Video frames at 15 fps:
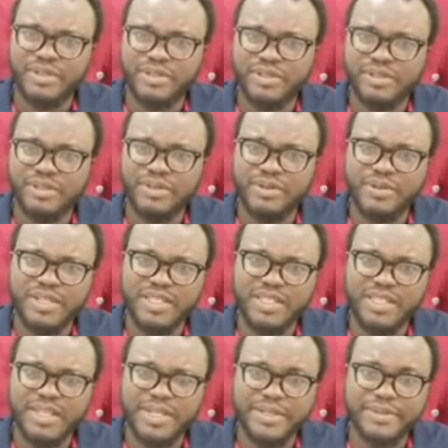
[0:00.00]
So, and
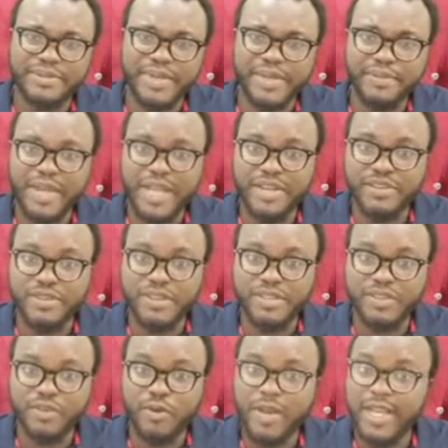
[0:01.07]
my battery
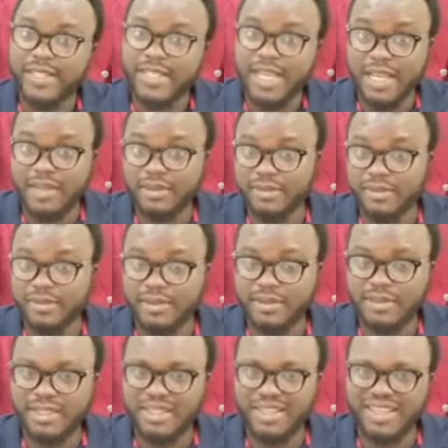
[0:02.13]
is quite down.
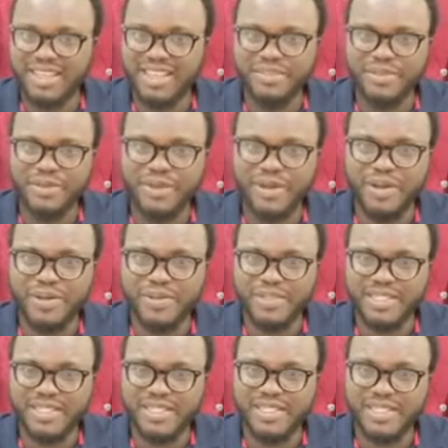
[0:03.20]
I think I have about
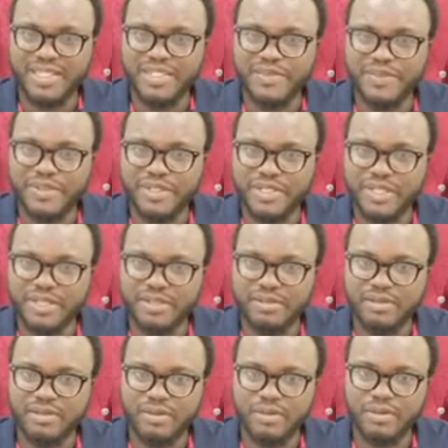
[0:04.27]
38%.
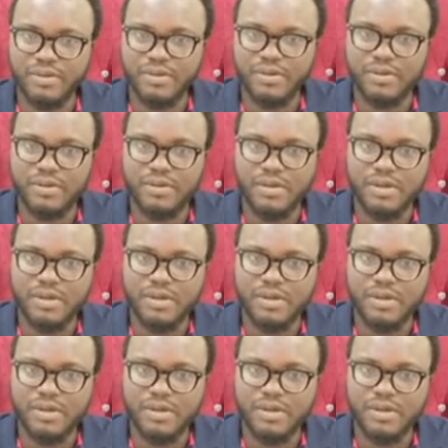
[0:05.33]
So